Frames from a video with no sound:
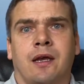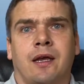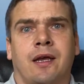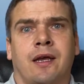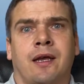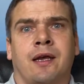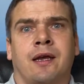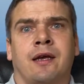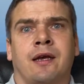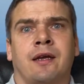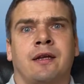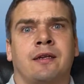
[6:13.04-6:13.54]

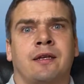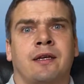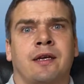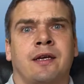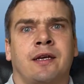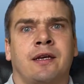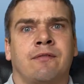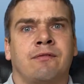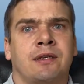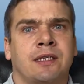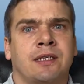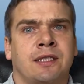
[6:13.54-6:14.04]
and
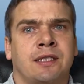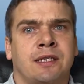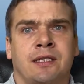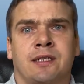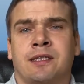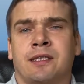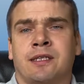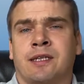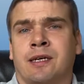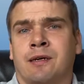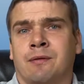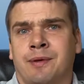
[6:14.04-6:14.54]
if raising
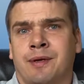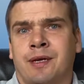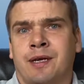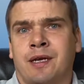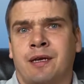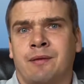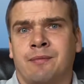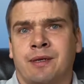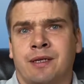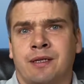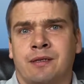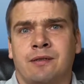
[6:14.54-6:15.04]
the down
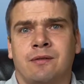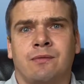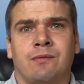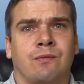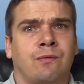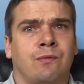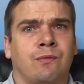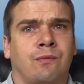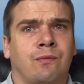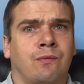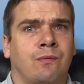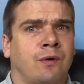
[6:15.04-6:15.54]
payment,
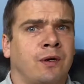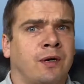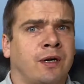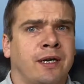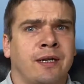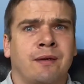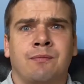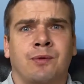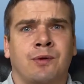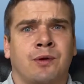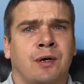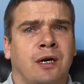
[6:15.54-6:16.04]

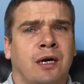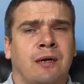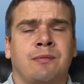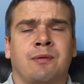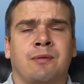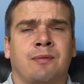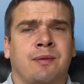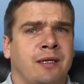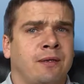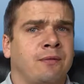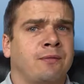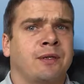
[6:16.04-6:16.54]
one,
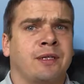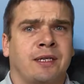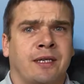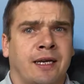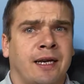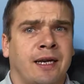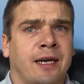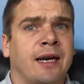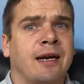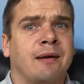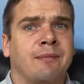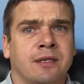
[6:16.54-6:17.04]
probably
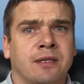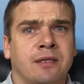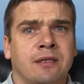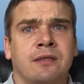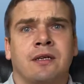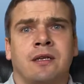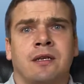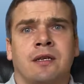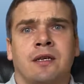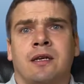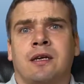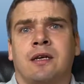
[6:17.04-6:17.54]
wouldn't
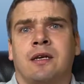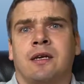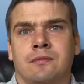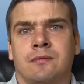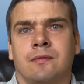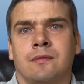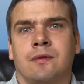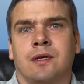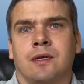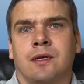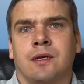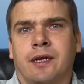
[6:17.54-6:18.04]
happen,
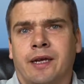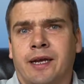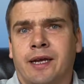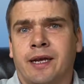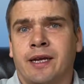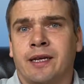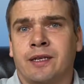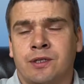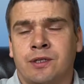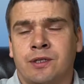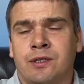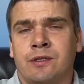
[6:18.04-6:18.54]

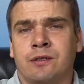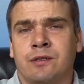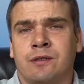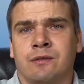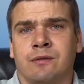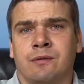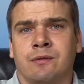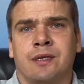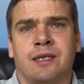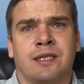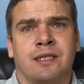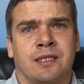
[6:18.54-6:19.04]
and
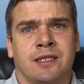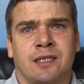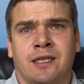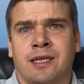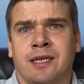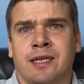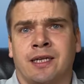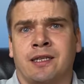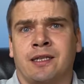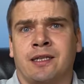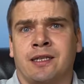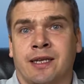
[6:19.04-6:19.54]
two, isn't
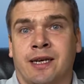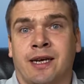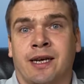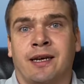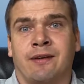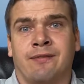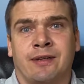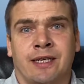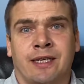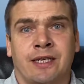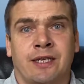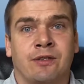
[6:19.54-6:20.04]
likely to
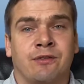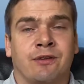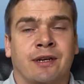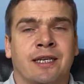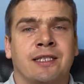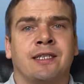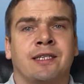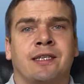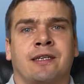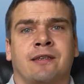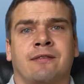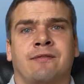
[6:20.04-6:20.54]
have any
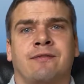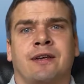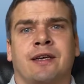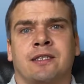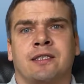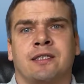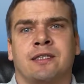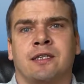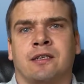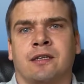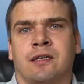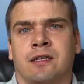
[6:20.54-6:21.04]
drastic
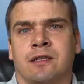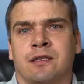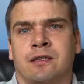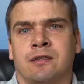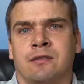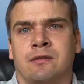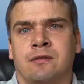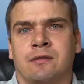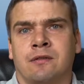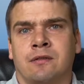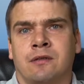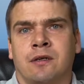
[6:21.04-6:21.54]
effects in
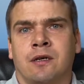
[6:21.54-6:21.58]
London,